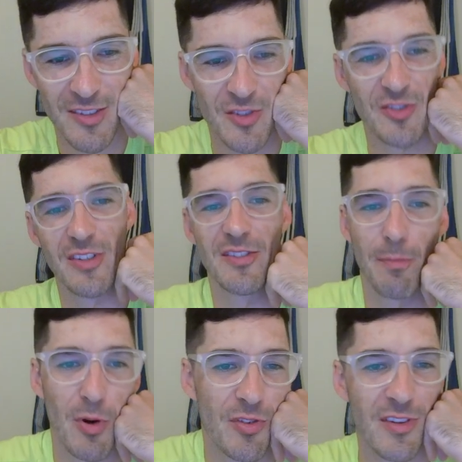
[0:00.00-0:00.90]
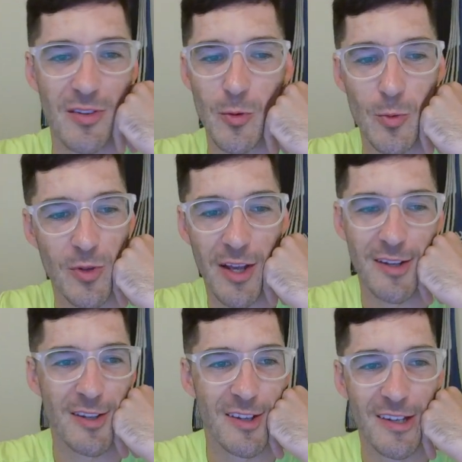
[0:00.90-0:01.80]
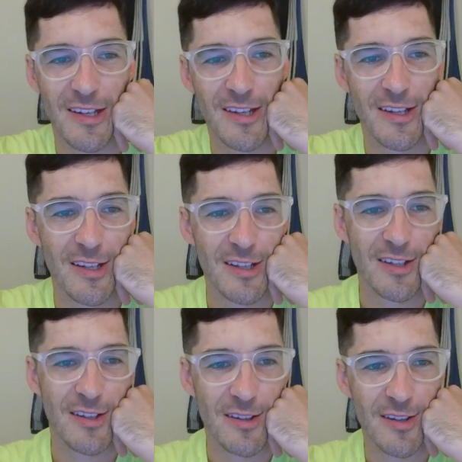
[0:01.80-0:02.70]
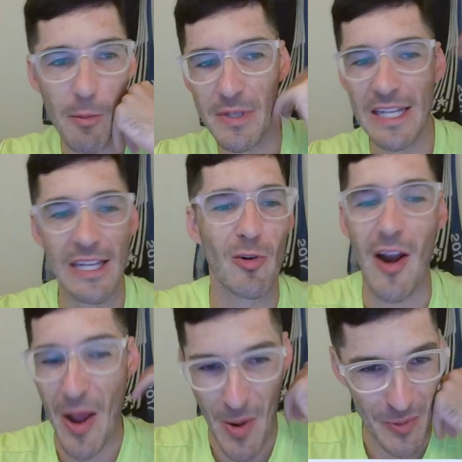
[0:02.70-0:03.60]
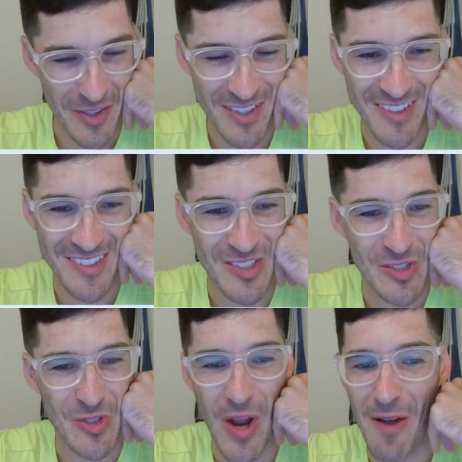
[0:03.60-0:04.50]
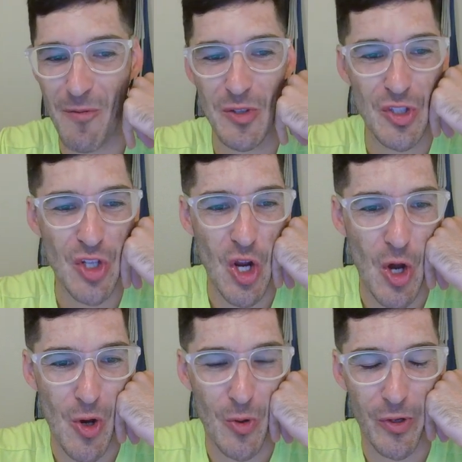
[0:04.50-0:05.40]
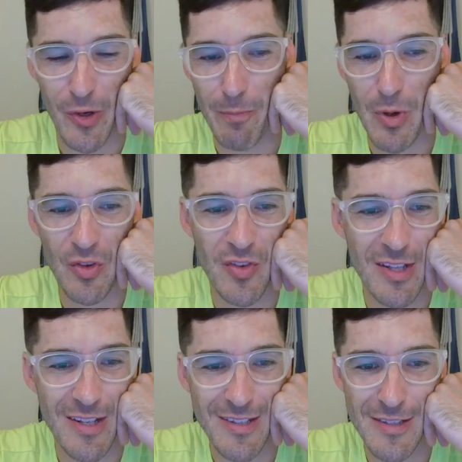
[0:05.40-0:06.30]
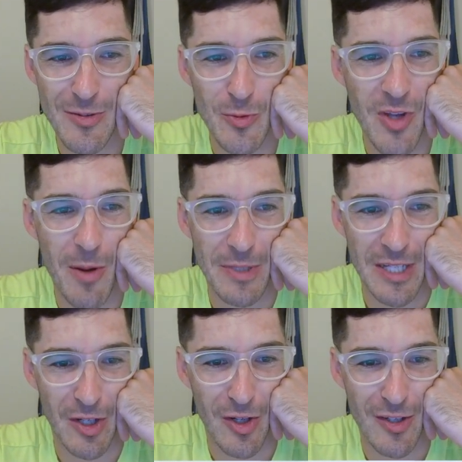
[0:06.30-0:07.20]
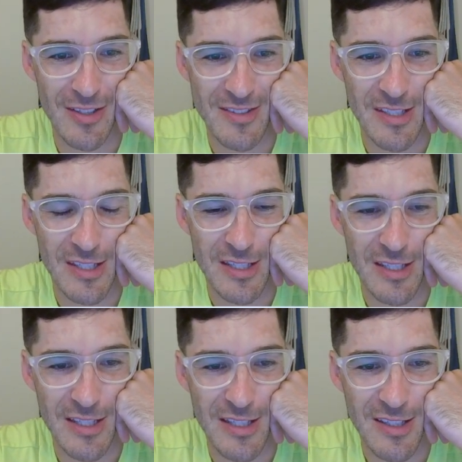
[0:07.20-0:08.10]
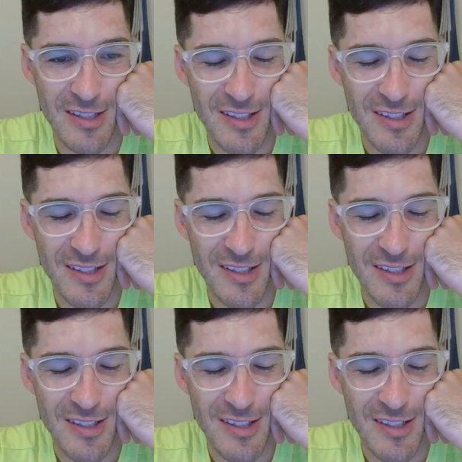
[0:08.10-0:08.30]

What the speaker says: it's a person who's kind of humdinging around. Just your average Joe, your person who's a humdinger is it's